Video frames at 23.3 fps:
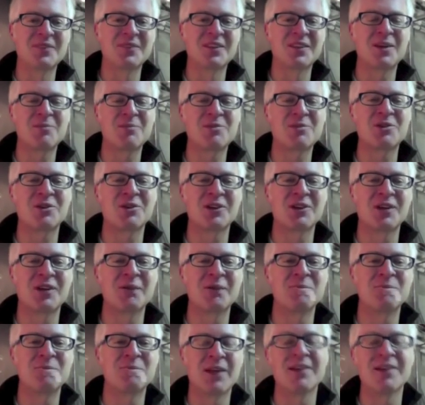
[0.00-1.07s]
Hipster guy.
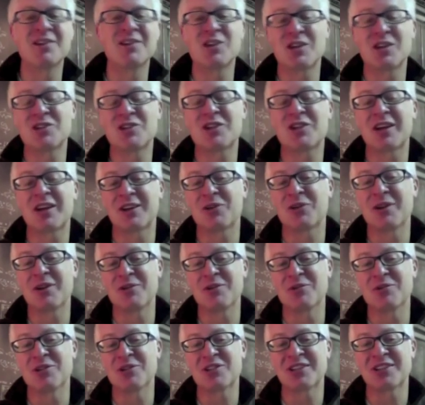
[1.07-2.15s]
And he's got a great
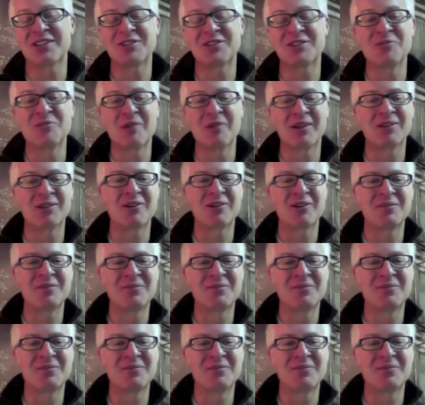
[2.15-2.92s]
whiskey, too, by the way.